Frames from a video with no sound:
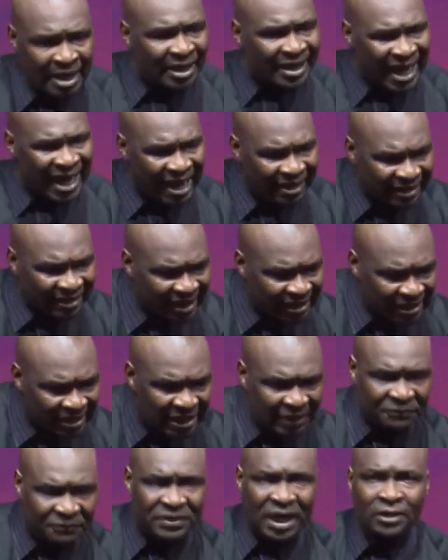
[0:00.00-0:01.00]
Carry a
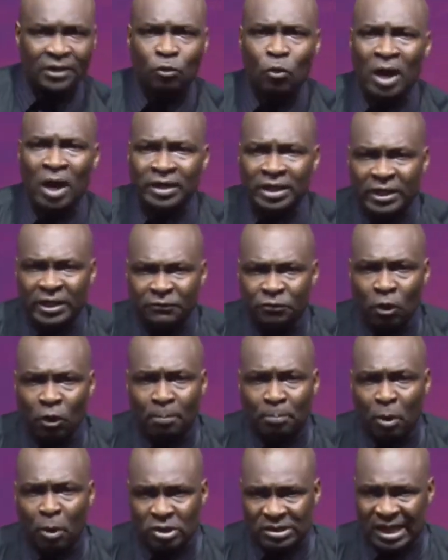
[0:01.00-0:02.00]
gift and go and give your
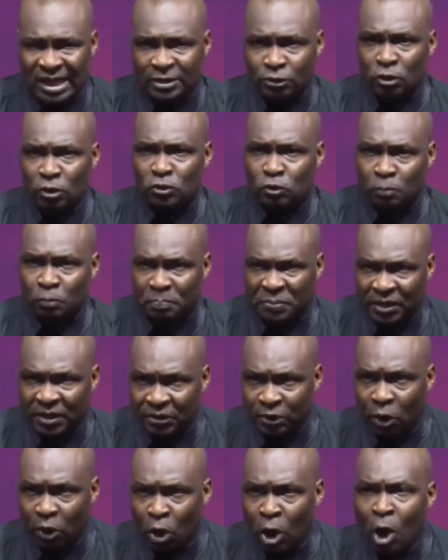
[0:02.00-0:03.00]
boss and your
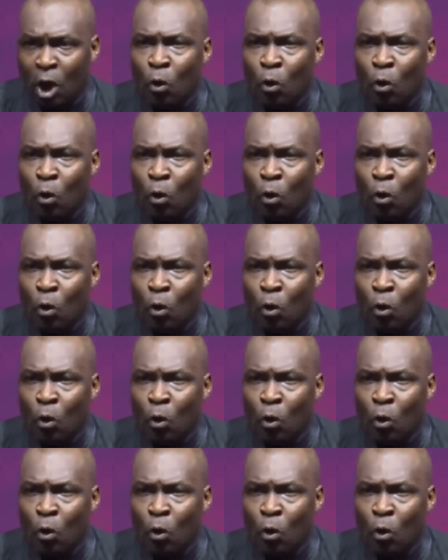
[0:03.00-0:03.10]
superior,